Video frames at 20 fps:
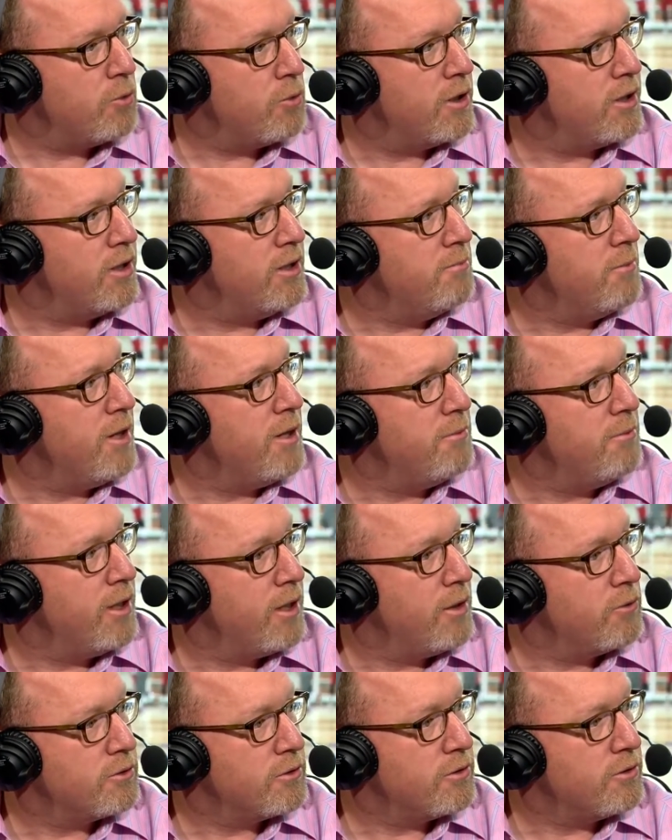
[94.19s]
what he may be
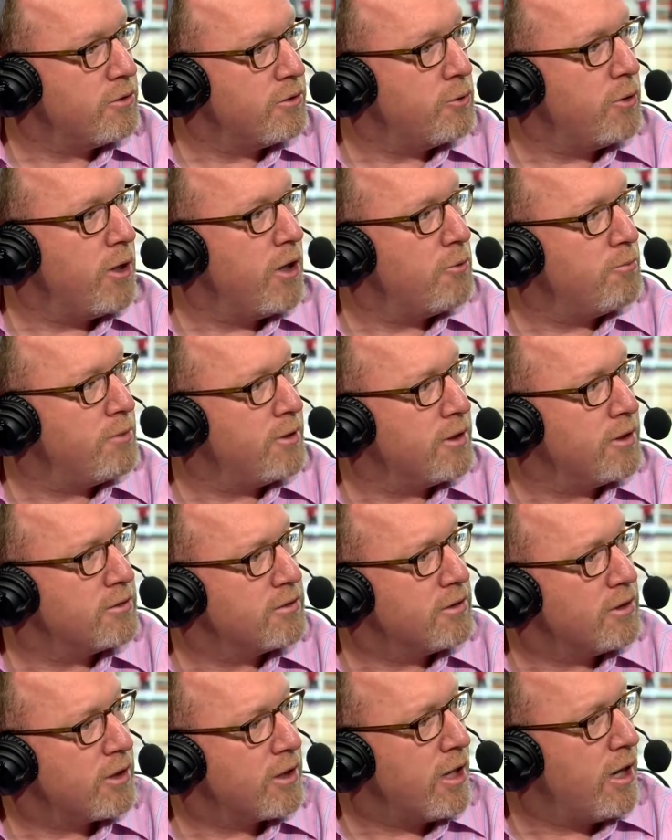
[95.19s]
able to do helping
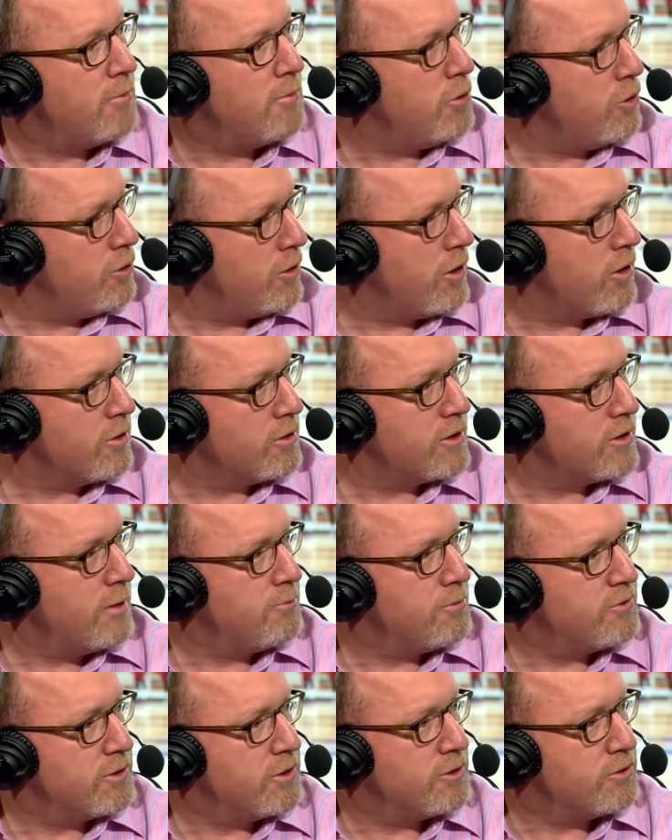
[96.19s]
us in a combo guard
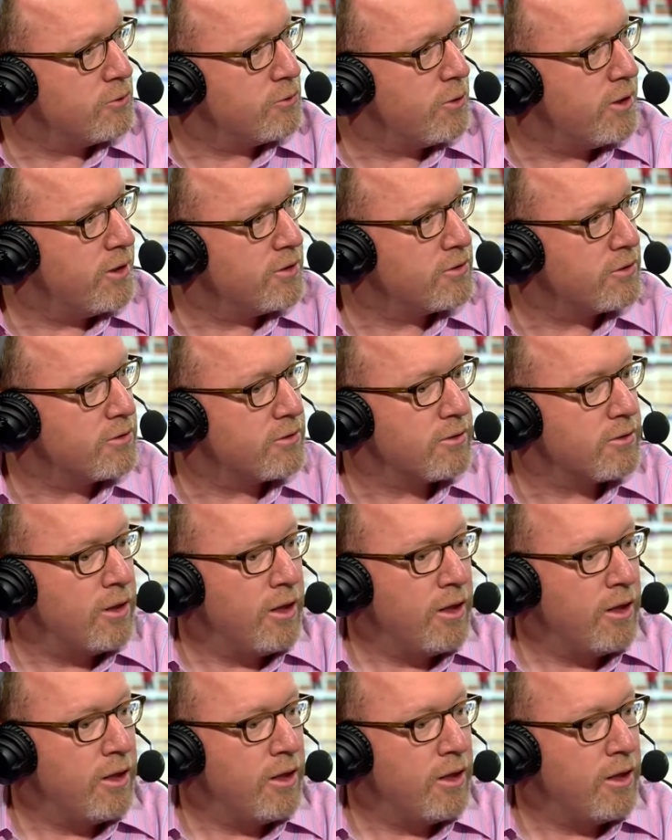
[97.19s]
type of situation.